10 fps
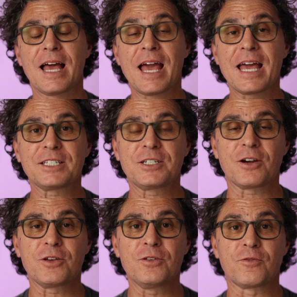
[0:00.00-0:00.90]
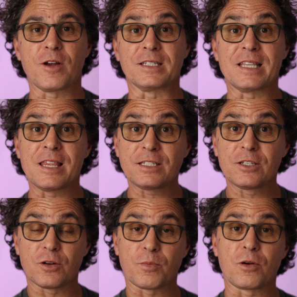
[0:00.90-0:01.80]
Hey STRU friends, this
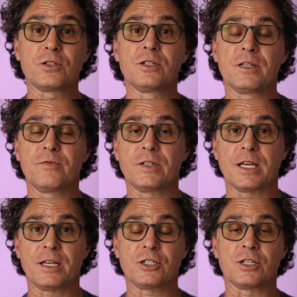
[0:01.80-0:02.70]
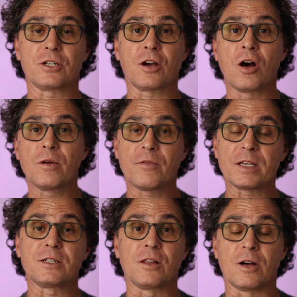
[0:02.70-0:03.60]
is your personal invitation to
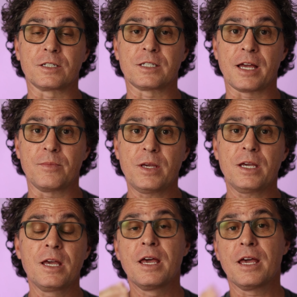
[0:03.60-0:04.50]
co-invest alongside me.